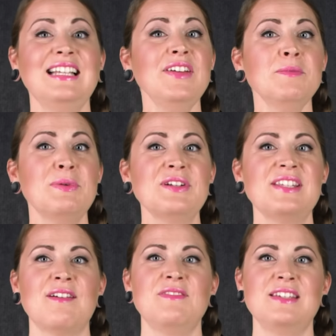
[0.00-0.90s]
Living
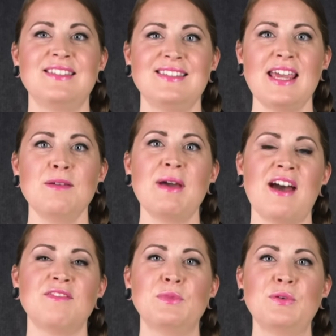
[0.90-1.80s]
birds have this same
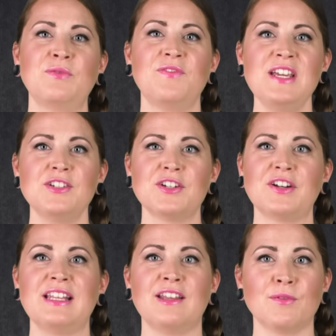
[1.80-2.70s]
half-moon feature
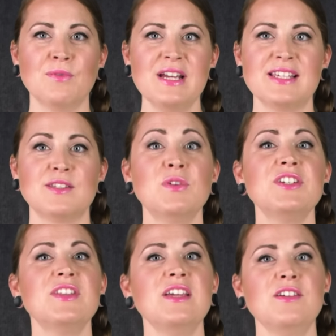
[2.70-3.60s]
in their wrist,
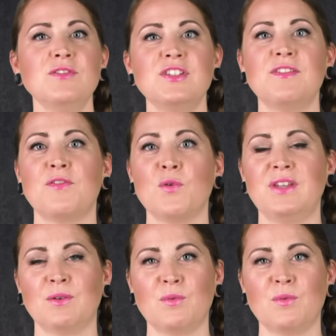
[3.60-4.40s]
which they use to fold their